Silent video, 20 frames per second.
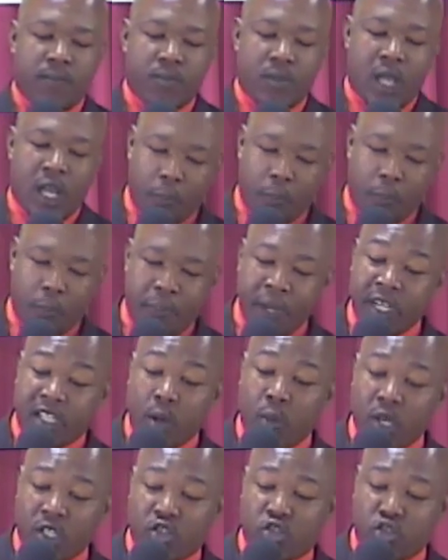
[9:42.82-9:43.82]
And so
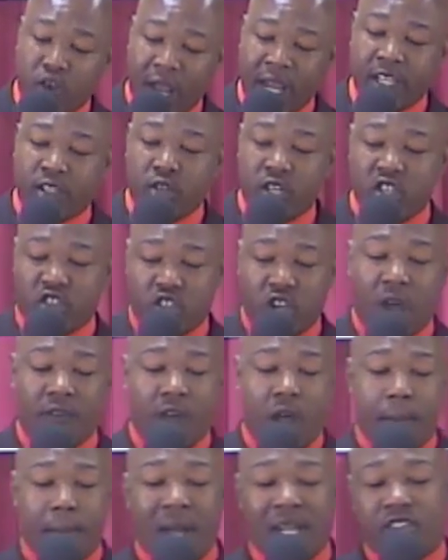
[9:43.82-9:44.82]
Peter was trying to discover
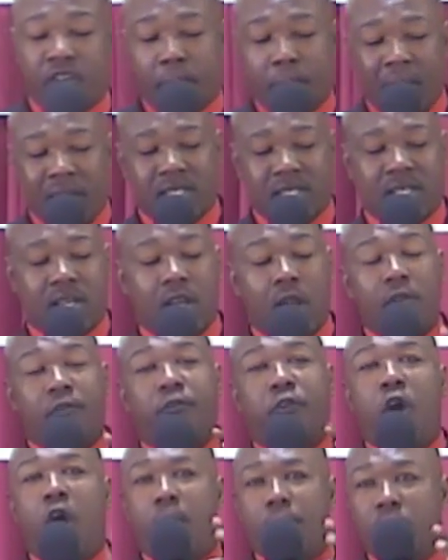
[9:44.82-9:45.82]
a mathematical
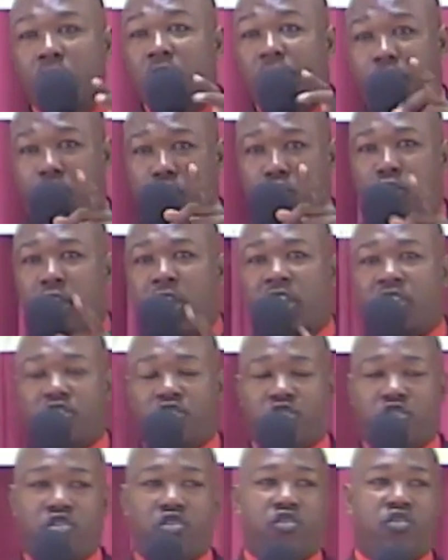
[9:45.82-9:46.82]
formula for
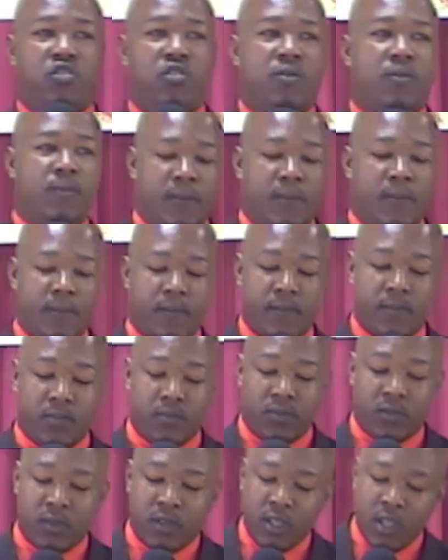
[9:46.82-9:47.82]
grace.
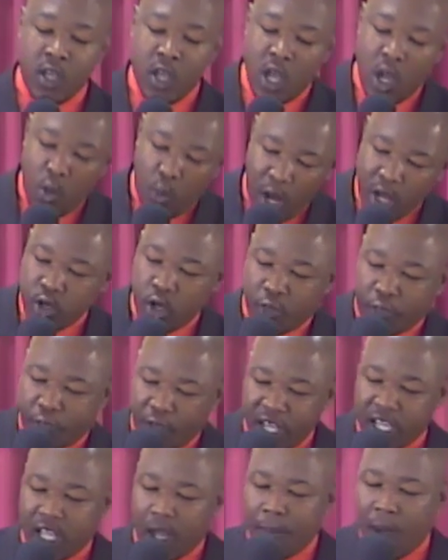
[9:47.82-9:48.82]
When you
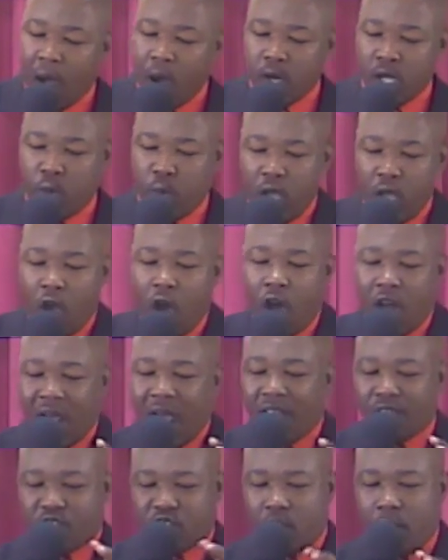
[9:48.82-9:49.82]
think about it, we all
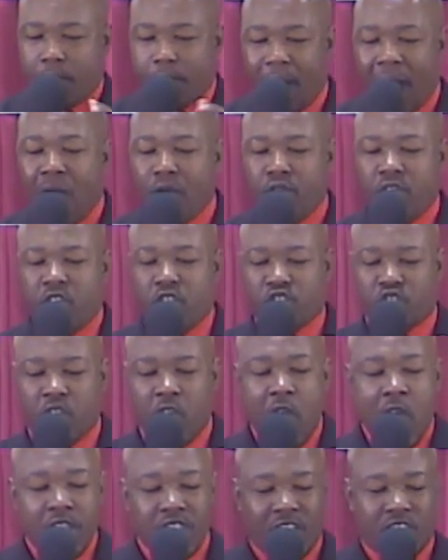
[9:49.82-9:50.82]
have some barriers
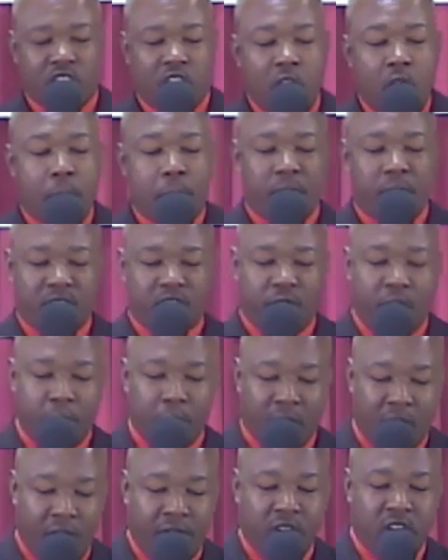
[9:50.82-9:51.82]
that keep us
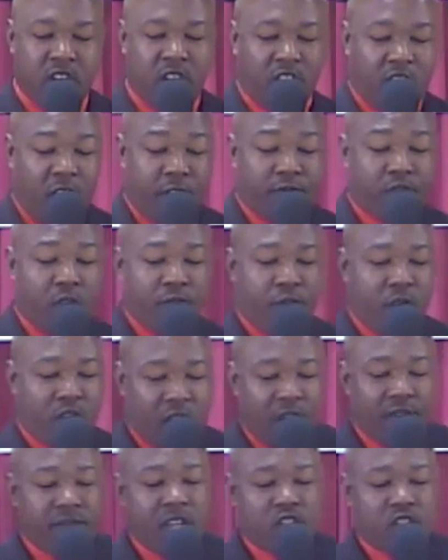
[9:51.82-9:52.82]
from giving the gift of
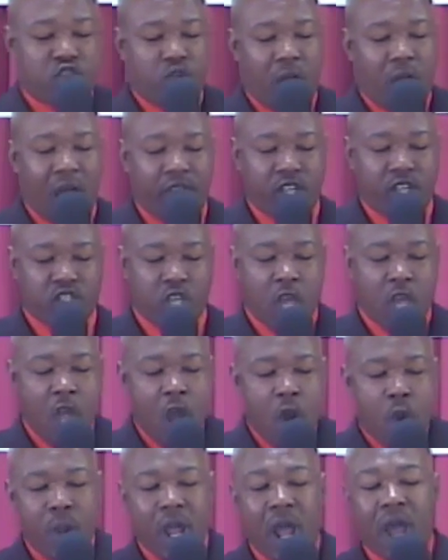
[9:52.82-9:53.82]
forgiveness to others.
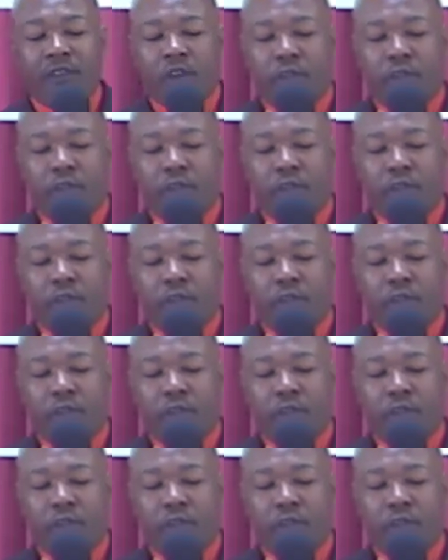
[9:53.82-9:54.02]
We have a